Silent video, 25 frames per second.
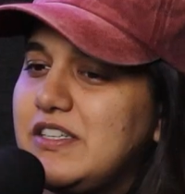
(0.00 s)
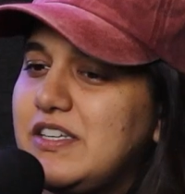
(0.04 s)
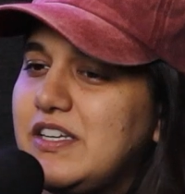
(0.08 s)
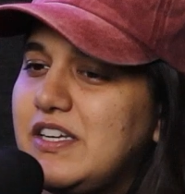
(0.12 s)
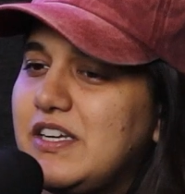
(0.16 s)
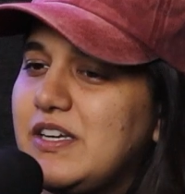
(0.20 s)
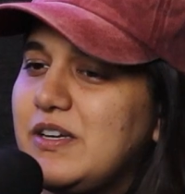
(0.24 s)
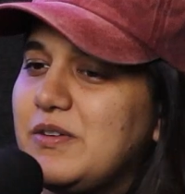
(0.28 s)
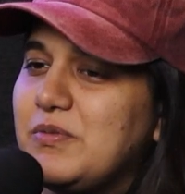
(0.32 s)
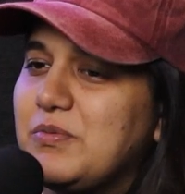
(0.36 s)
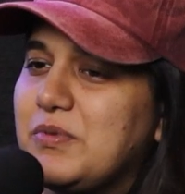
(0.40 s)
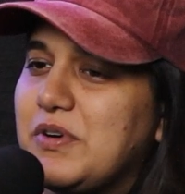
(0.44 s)

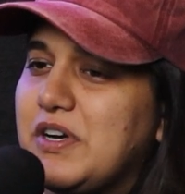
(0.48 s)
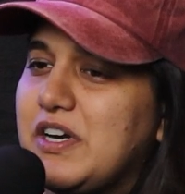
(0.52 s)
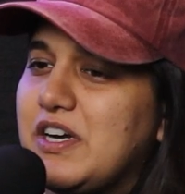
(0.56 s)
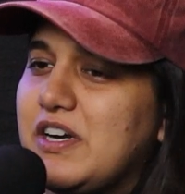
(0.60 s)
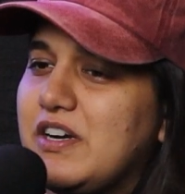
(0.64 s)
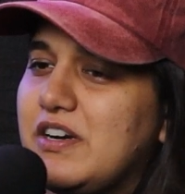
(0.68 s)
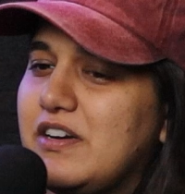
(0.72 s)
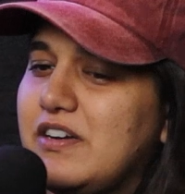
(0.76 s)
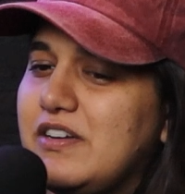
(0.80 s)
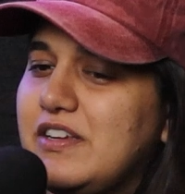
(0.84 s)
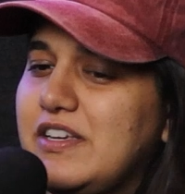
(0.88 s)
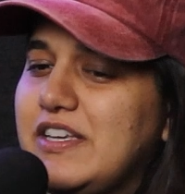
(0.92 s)
day
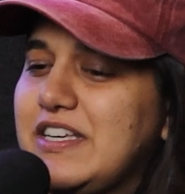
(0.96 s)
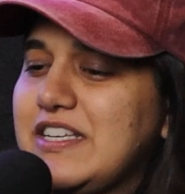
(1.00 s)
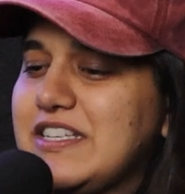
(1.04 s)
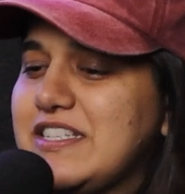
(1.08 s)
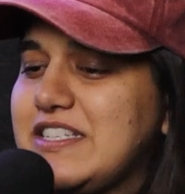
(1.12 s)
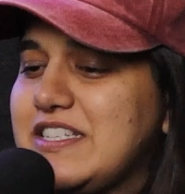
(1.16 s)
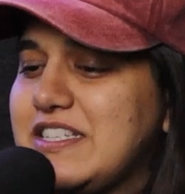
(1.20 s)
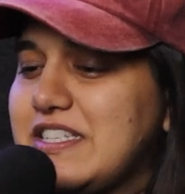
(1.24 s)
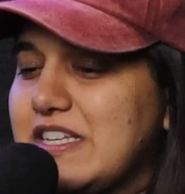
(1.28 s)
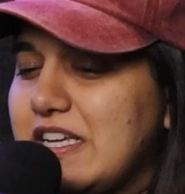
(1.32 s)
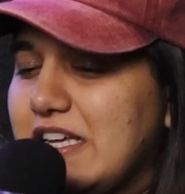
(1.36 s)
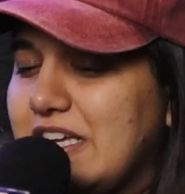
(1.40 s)
where
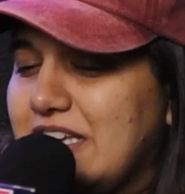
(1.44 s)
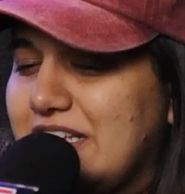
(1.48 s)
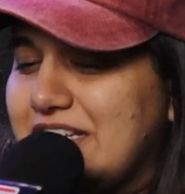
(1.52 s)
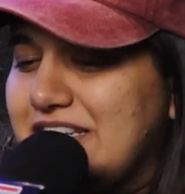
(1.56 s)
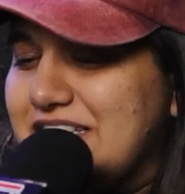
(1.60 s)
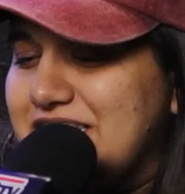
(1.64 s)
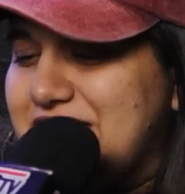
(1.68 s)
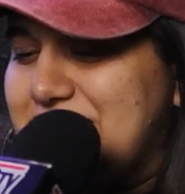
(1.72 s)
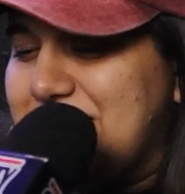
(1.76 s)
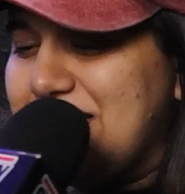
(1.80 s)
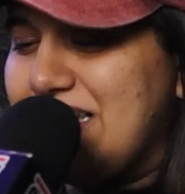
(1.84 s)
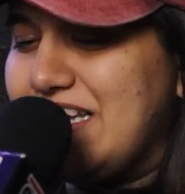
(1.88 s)
he's
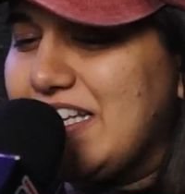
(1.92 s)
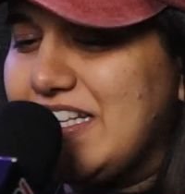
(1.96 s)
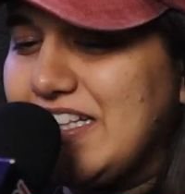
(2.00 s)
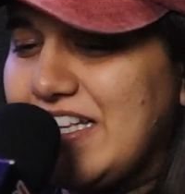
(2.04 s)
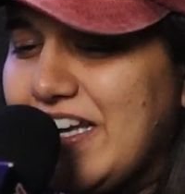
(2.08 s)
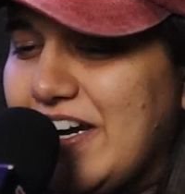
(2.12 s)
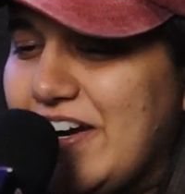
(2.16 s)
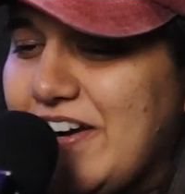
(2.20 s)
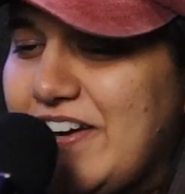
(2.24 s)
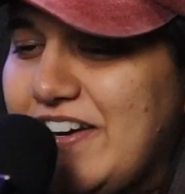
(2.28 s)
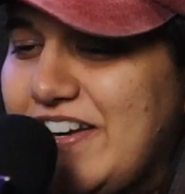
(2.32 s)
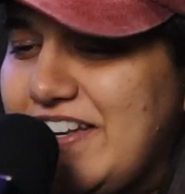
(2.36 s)
sitting
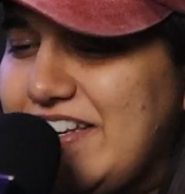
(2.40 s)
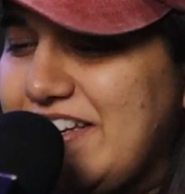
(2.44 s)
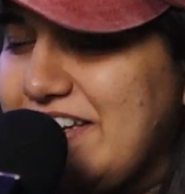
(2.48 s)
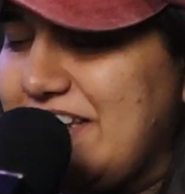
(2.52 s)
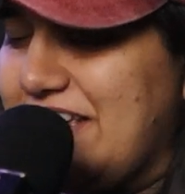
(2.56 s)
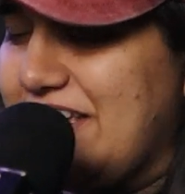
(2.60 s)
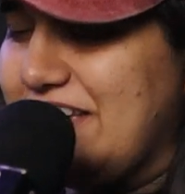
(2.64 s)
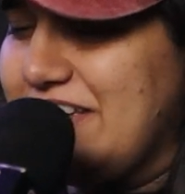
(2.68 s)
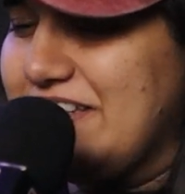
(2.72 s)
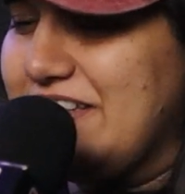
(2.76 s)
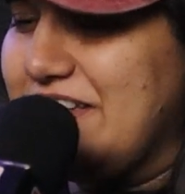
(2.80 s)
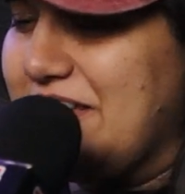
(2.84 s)
there
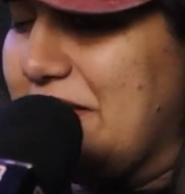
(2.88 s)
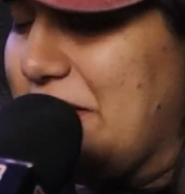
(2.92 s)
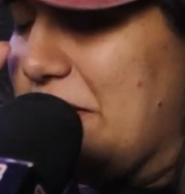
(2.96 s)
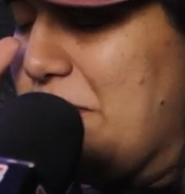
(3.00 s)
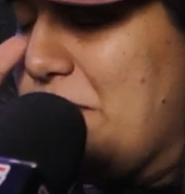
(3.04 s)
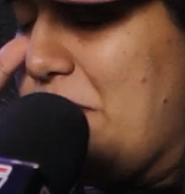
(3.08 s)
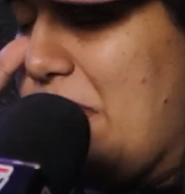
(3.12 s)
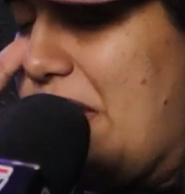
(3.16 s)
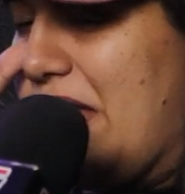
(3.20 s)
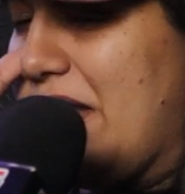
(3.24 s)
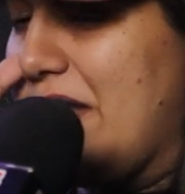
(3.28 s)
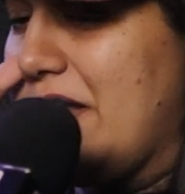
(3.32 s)

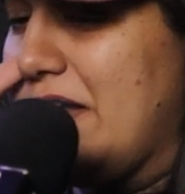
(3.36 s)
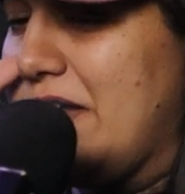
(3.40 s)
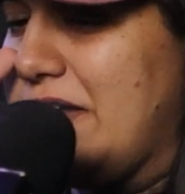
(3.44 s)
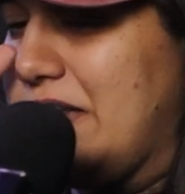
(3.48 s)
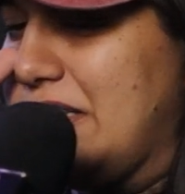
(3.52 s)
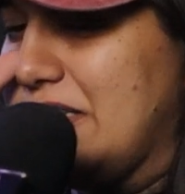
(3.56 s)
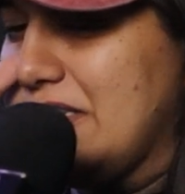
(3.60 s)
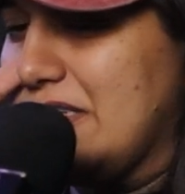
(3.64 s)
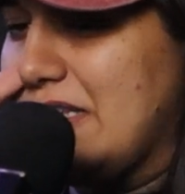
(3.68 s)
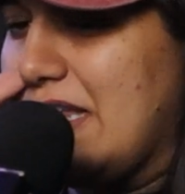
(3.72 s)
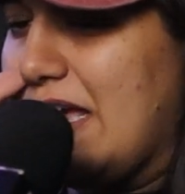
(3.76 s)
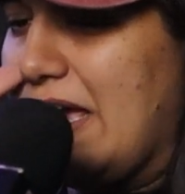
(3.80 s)
in bed and
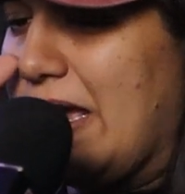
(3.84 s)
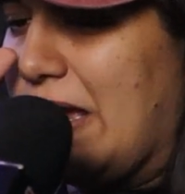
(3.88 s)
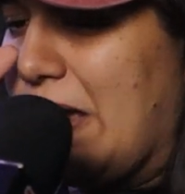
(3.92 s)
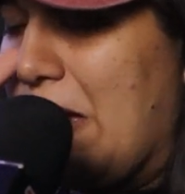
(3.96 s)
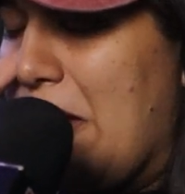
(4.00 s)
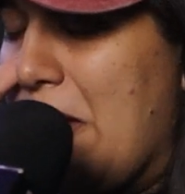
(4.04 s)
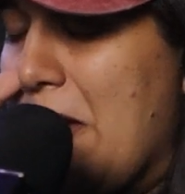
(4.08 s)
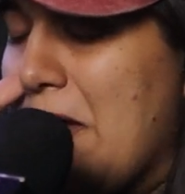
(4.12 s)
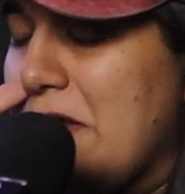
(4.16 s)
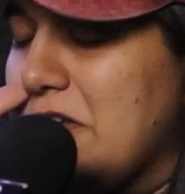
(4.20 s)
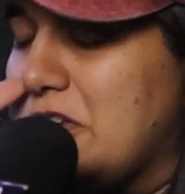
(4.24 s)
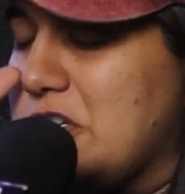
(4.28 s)
he's like,
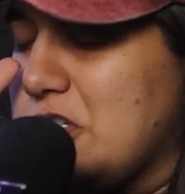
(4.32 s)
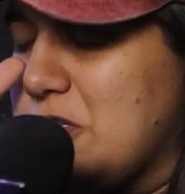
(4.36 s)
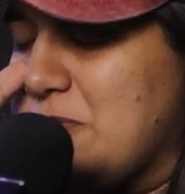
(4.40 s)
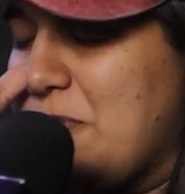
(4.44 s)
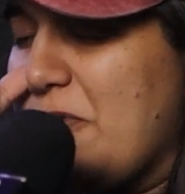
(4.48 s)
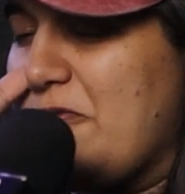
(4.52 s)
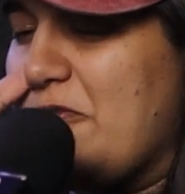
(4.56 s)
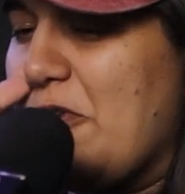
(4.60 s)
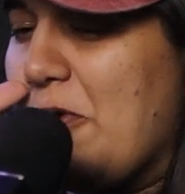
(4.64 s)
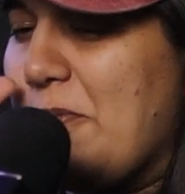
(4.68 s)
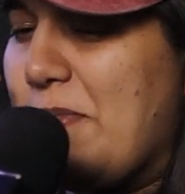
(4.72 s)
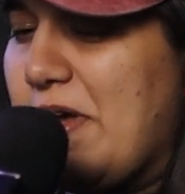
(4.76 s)
just
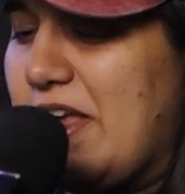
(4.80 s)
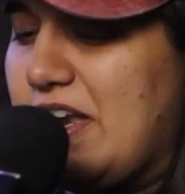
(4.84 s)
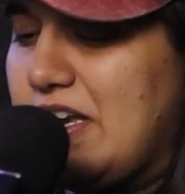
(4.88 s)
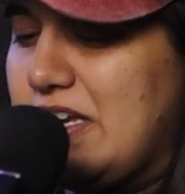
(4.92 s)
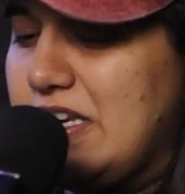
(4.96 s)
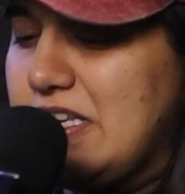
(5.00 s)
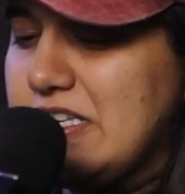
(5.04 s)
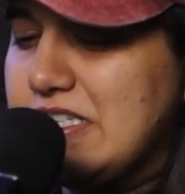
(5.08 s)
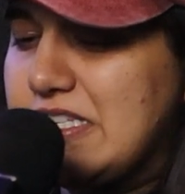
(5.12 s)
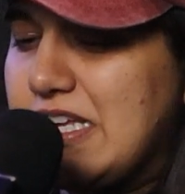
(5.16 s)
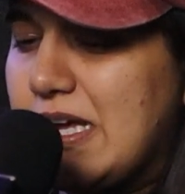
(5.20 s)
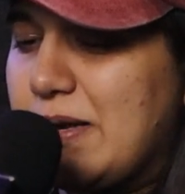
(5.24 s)
before bed, and
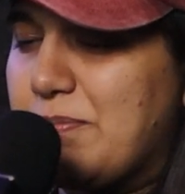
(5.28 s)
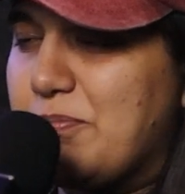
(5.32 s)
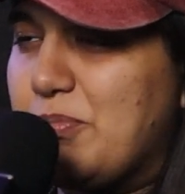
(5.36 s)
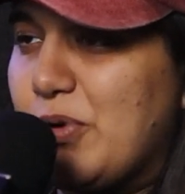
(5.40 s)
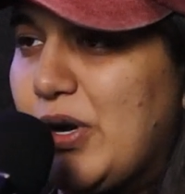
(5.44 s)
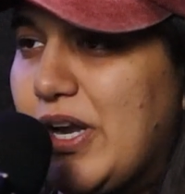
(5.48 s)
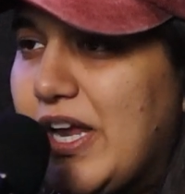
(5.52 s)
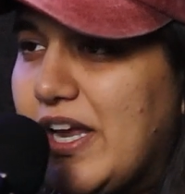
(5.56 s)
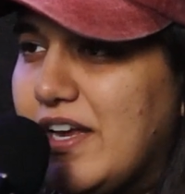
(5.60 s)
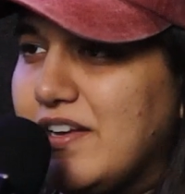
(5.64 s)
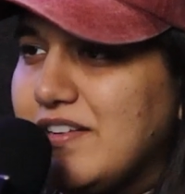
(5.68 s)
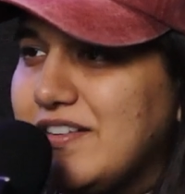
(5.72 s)
he's like
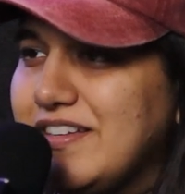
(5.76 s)
praying.